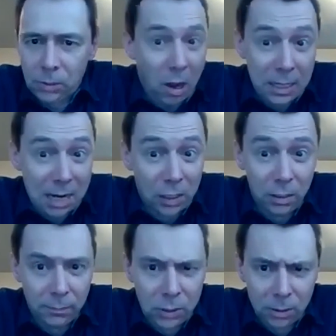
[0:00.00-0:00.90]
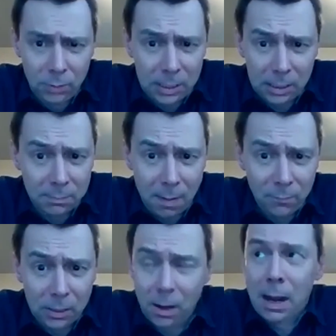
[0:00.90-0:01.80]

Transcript: I'd never heard of Zoom 6 months ago.